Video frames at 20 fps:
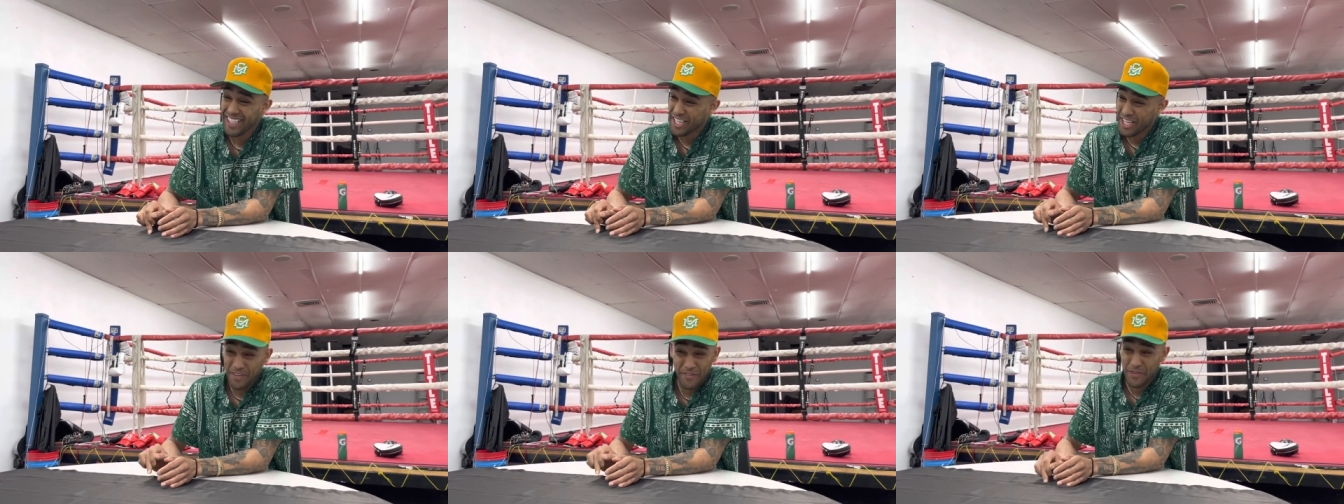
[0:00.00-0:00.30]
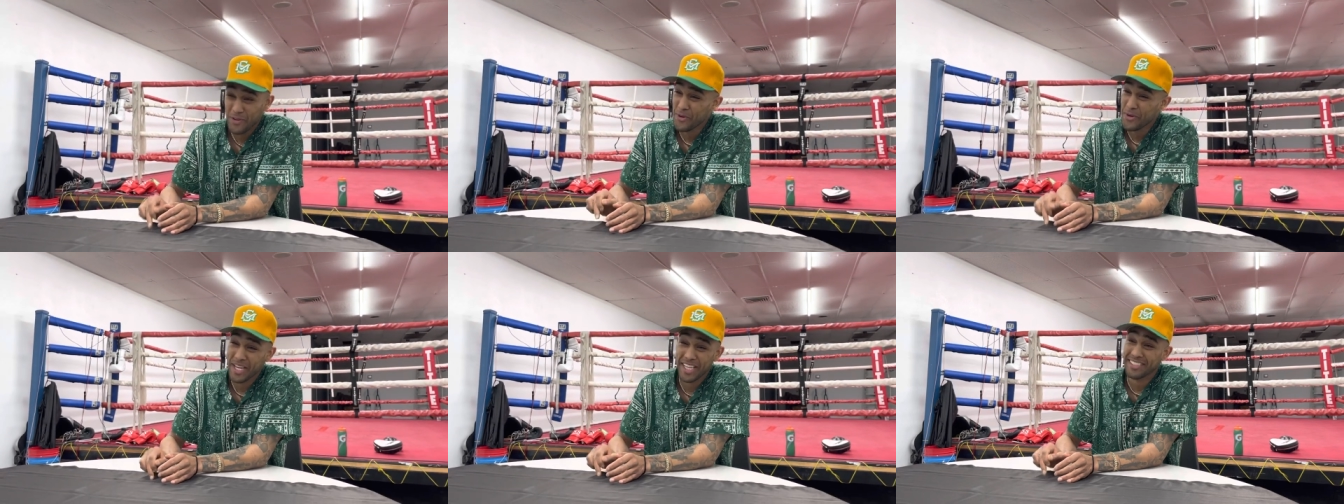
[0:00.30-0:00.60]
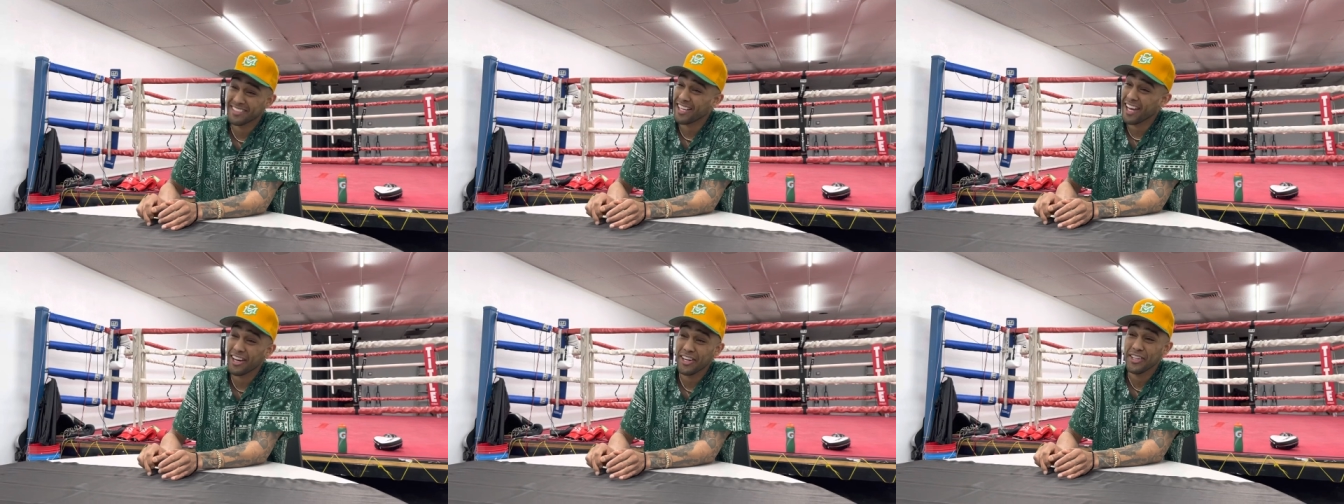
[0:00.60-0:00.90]
If you get
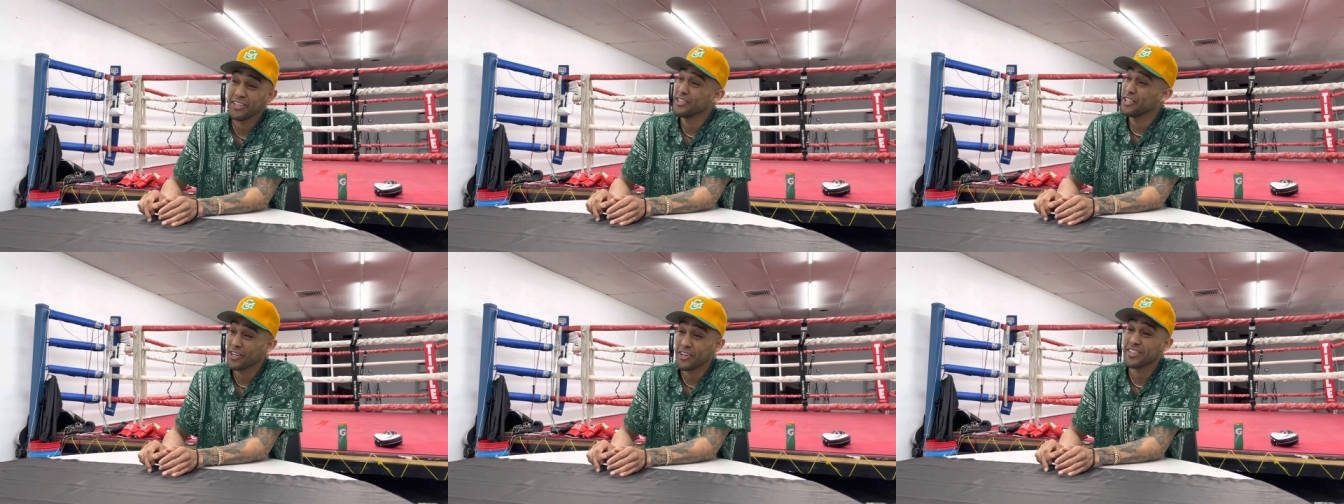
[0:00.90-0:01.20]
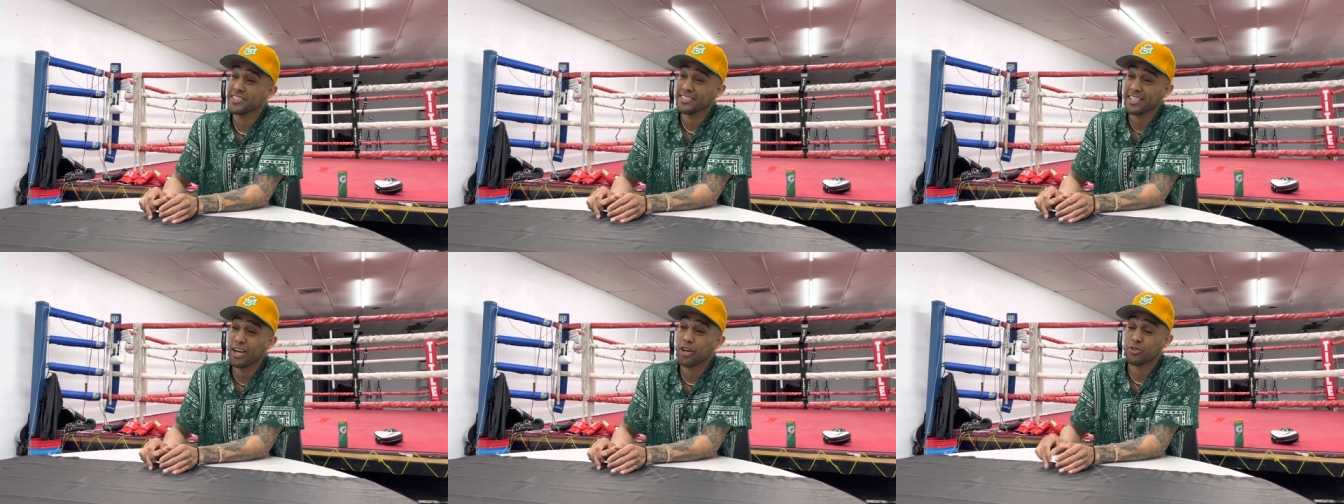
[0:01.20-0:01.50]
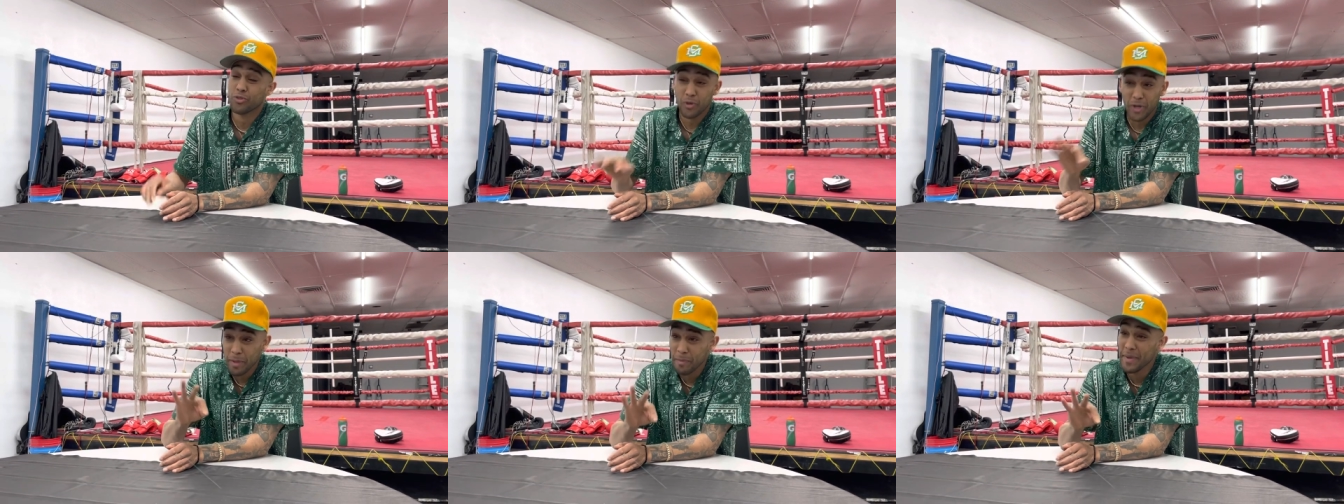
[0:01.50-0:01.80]
tired in there, it's how
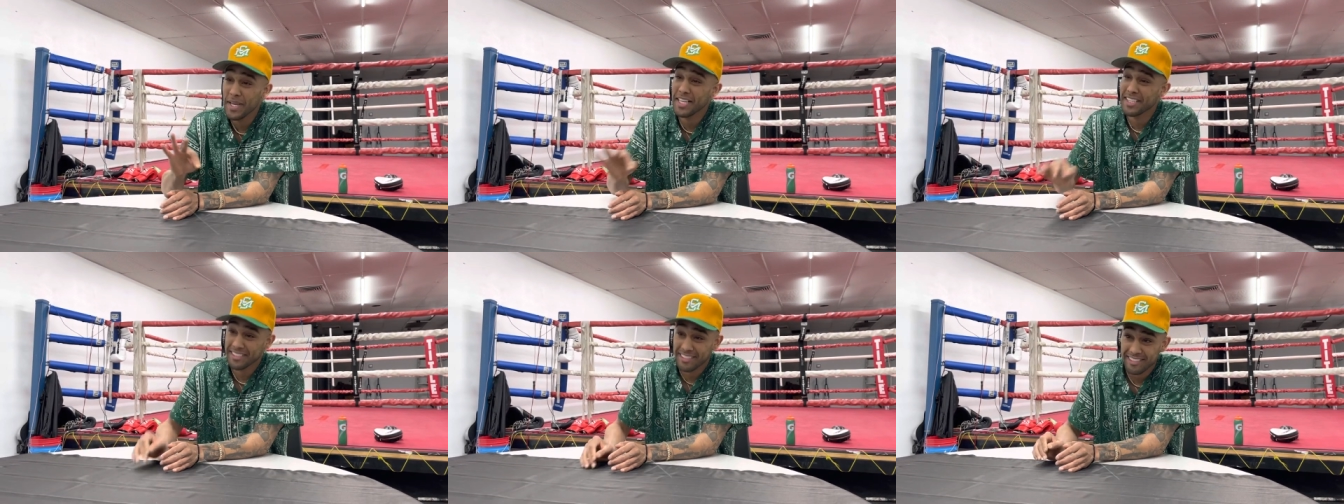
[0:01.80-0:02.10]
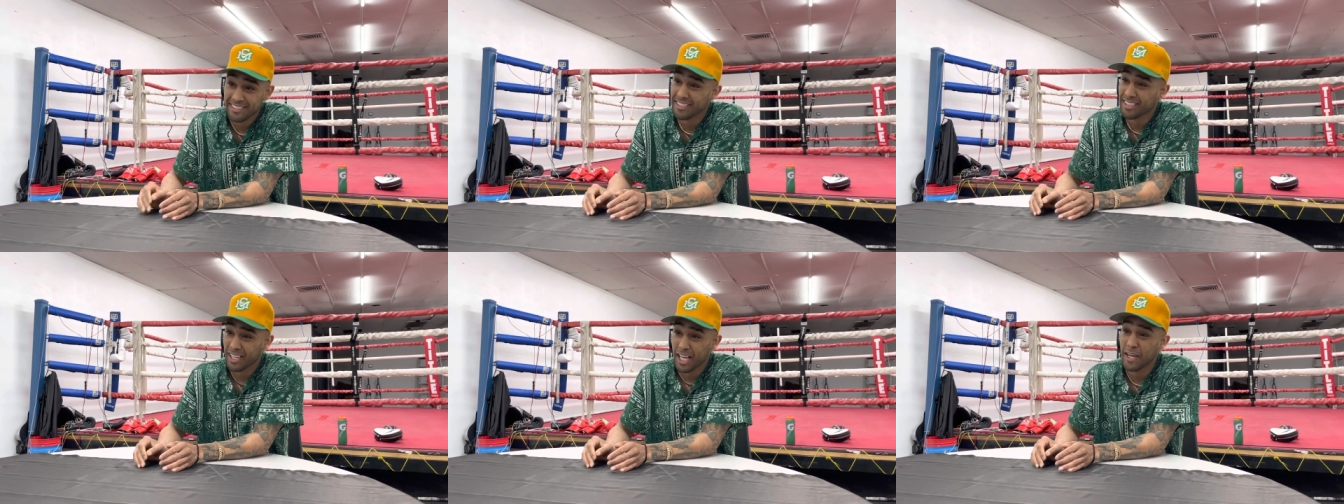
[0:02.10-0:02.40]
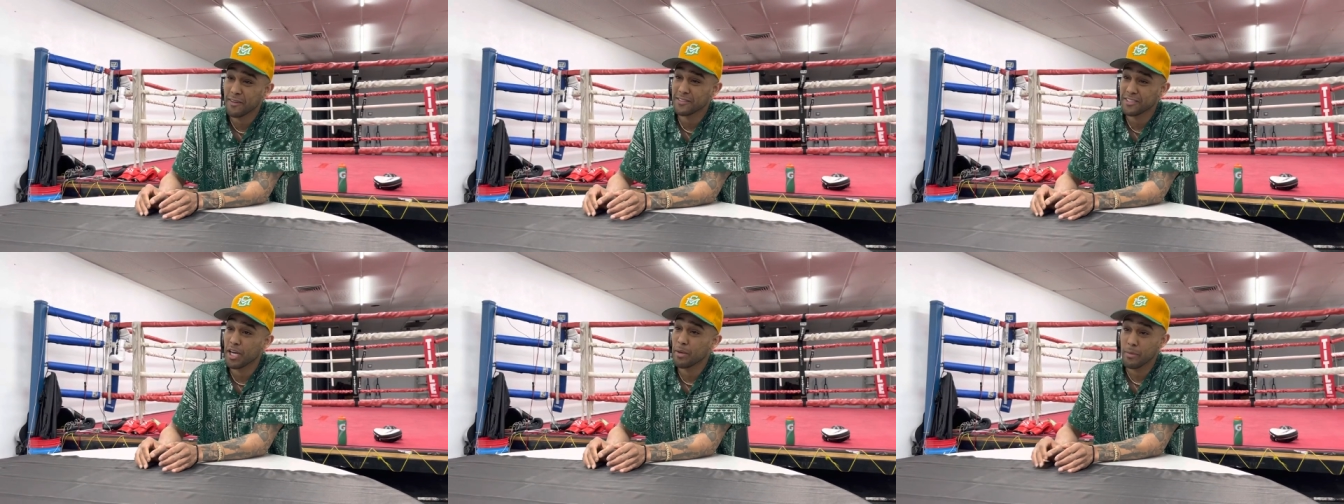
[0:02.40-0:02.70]
3 minutes is a
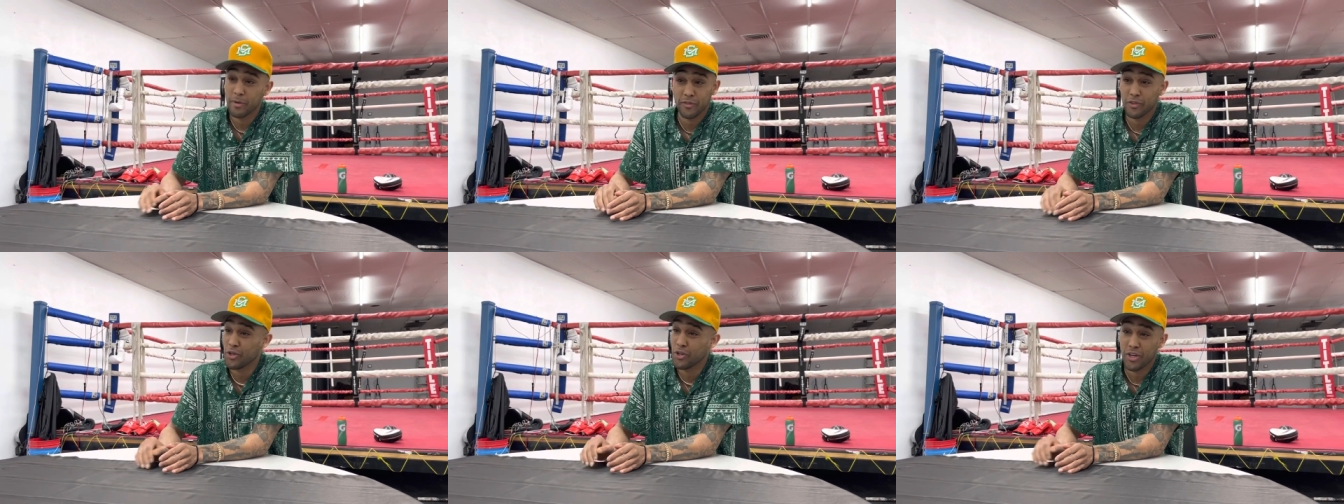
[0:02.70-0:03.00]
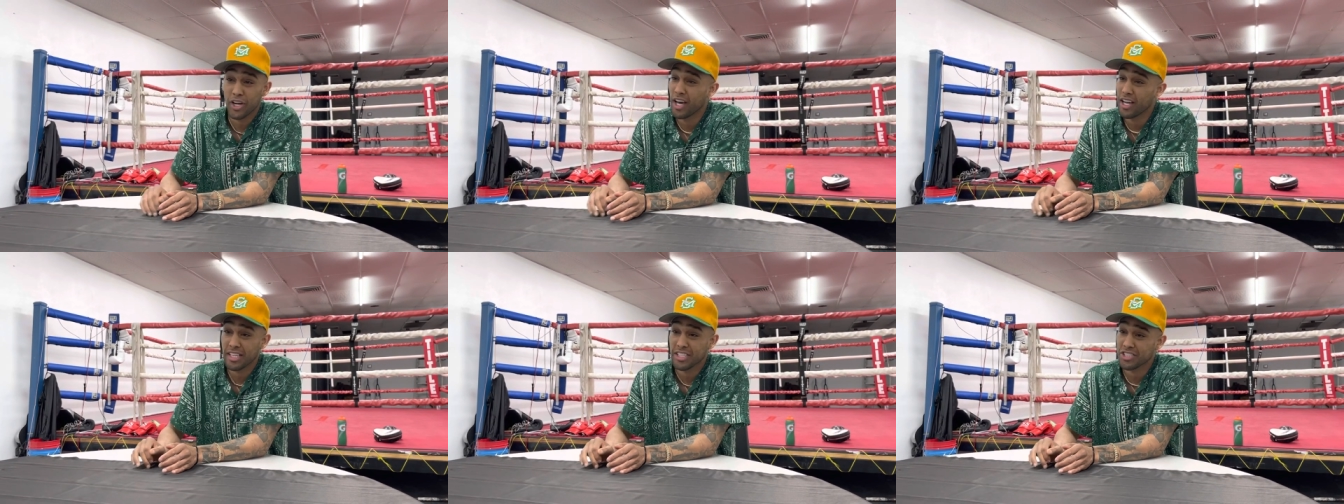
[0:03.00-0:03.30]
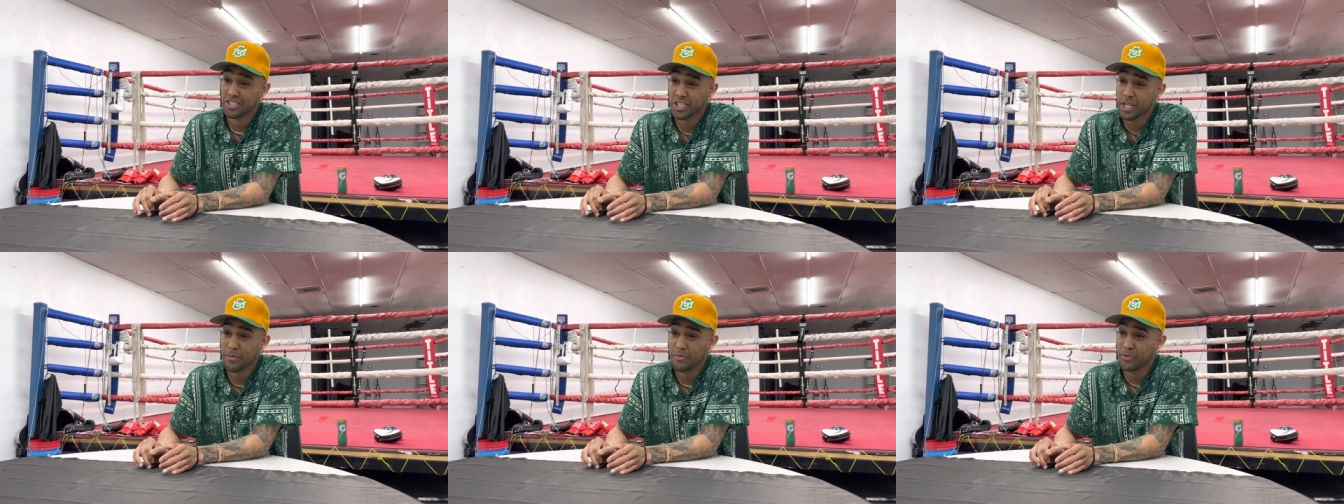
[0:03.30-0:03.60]
lifetime if you're not in
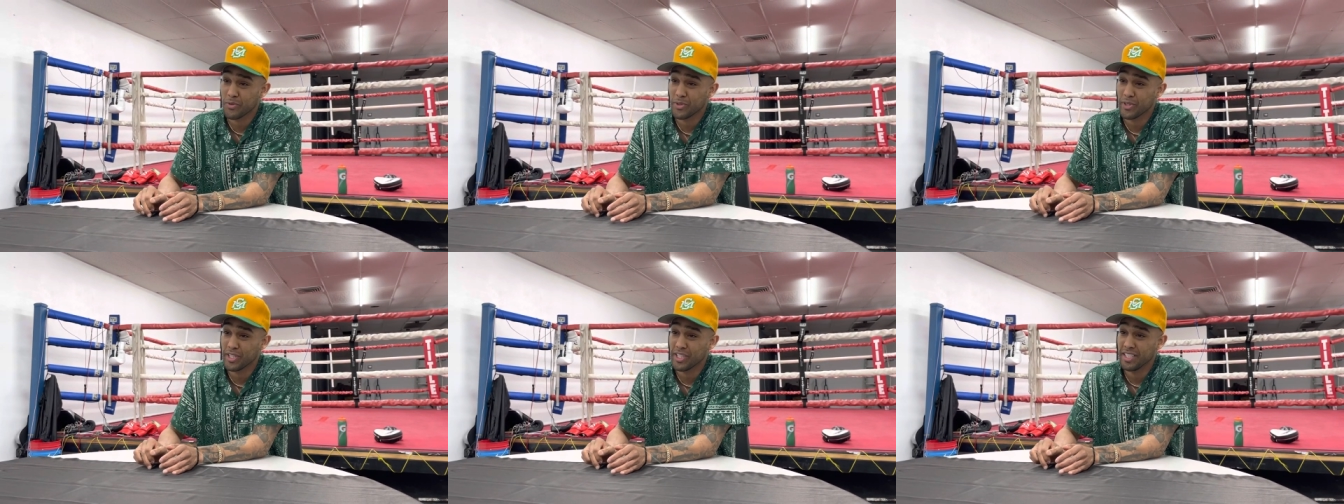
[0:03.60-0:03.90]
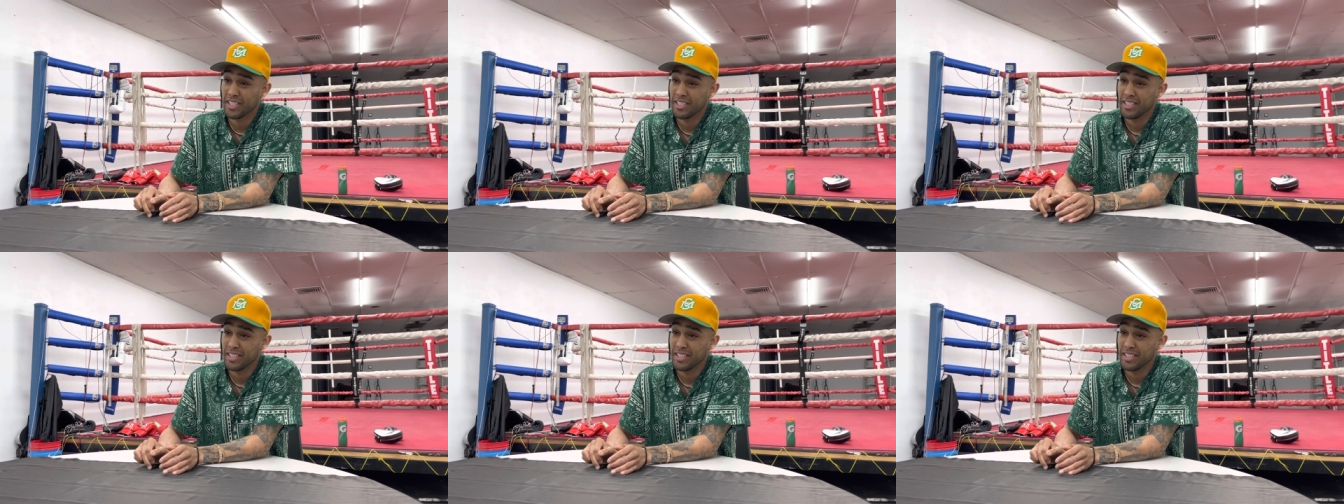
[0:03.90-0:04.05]
shape for it.